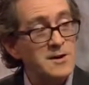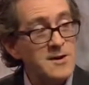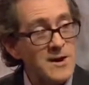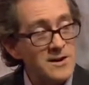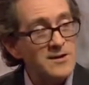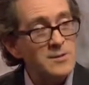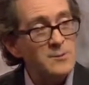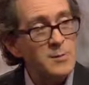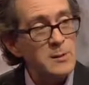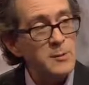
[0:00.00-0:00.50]

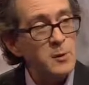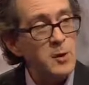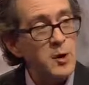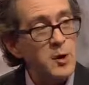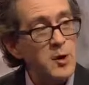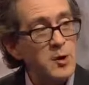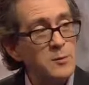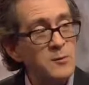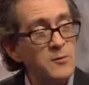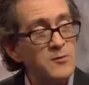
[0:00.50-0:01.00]
getting people
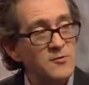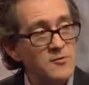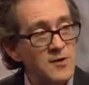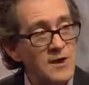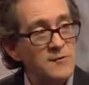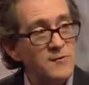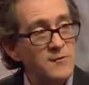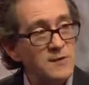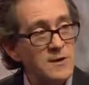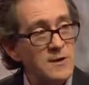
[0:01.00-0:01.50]
home
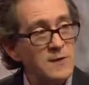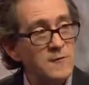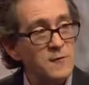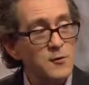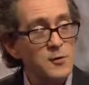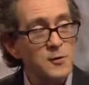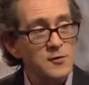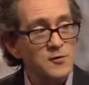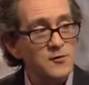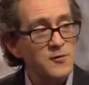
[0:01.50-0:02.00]
safely
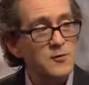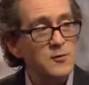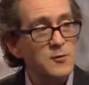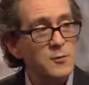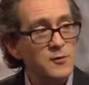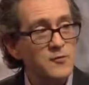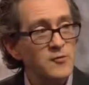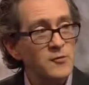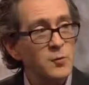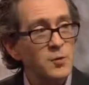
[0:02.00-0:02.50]
for
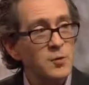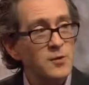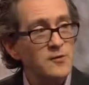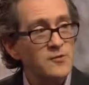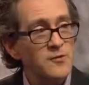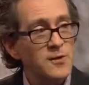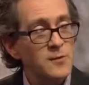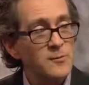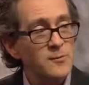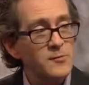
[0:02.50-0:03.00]
considerably smaller
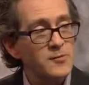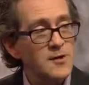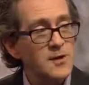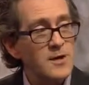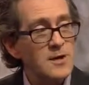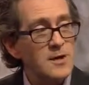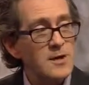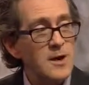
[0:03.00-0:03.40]
sums.